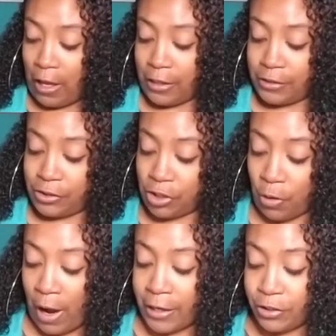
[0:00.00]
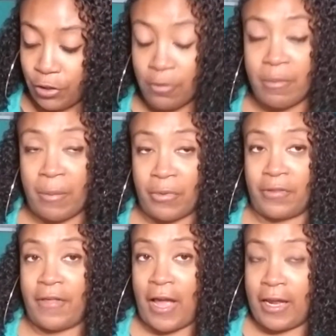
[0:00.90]
So I do remember
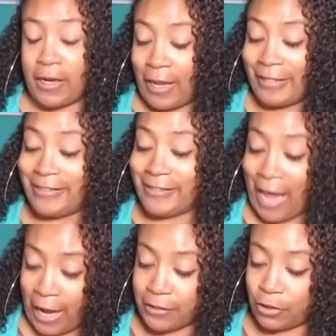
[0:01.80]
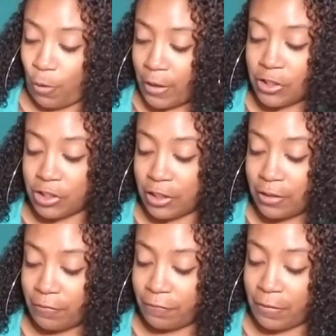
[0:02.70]
that exact question
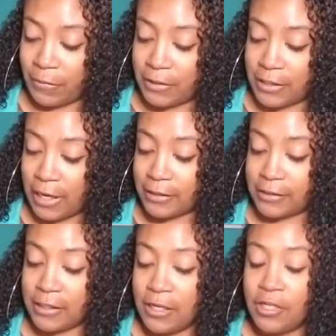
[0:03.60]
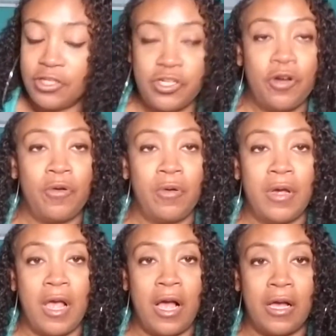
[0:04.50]
from the test. So,
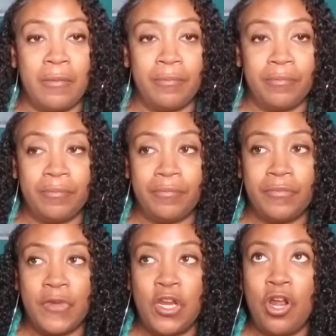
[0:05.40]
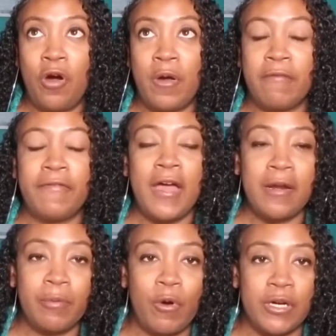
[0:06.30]
if
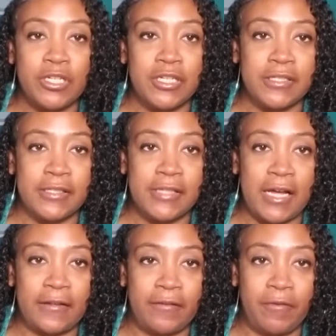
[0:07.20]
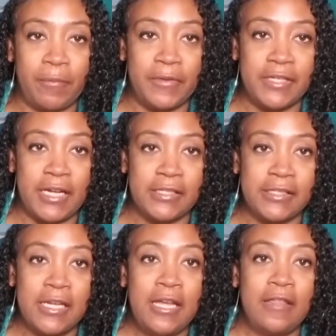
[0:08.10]
that question is exactly from the test,
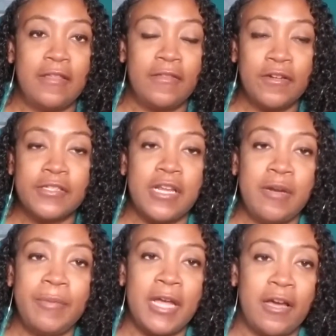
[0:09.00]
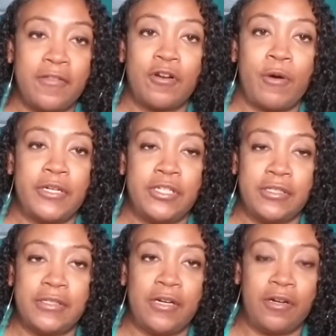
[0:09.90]
then there's going to be other questions
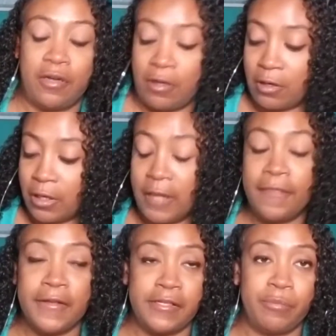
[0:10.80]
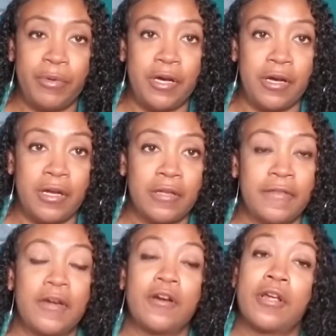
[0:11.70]
that are in this book
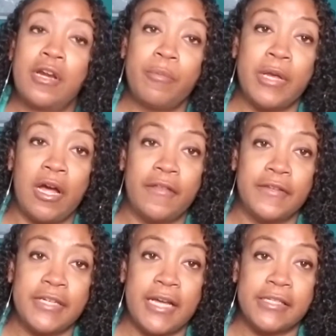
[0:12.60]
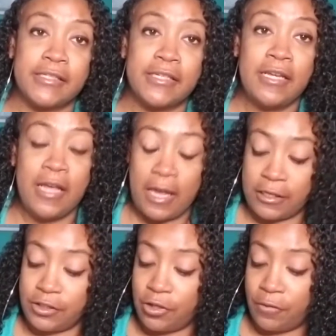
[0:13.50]
that are going to be on the test. And
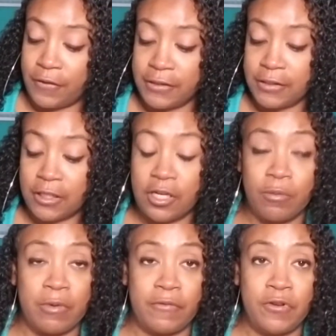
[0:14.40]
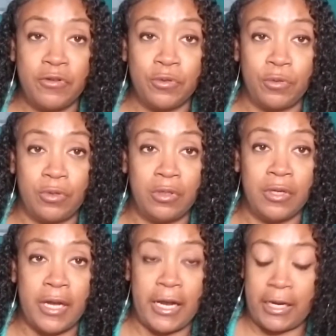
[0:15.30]
so this is a good review tool,
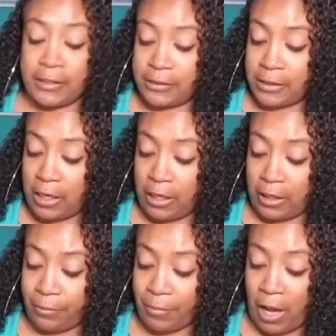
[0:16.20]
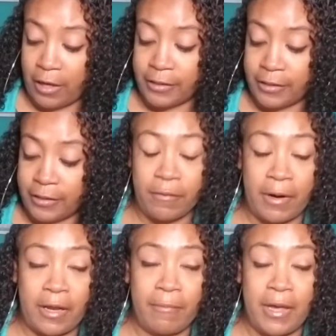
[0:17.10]
and I definitely
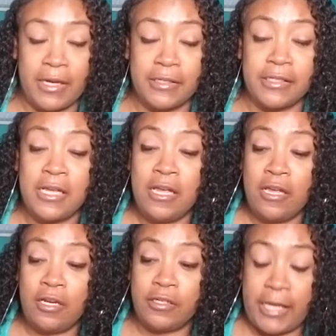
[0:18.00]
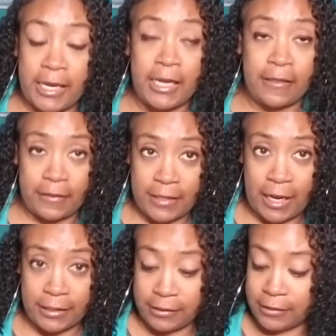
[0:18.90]
recommend taking the
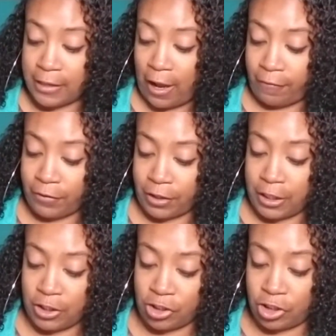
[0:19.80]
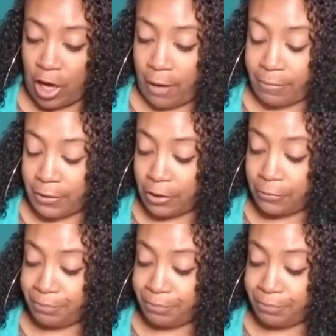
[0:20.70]
tests after each chapter.